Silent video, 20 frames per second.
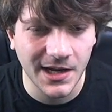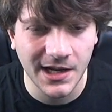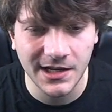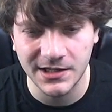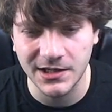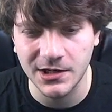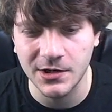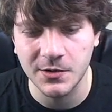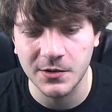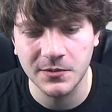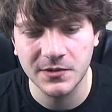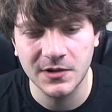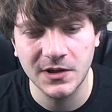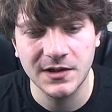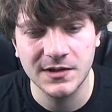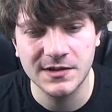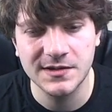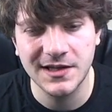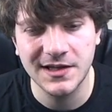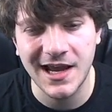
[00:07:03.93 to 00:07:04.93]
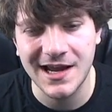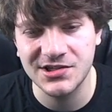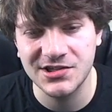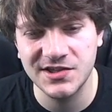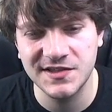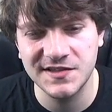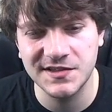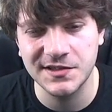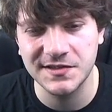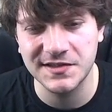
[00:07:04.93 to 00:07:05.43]
that, you know, the cache
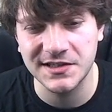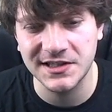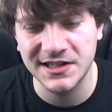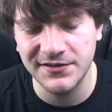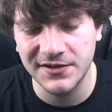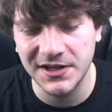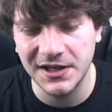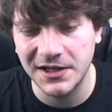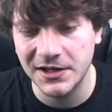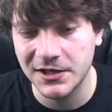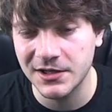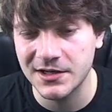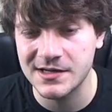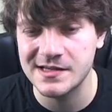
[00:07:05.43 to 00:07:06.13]
is still significant here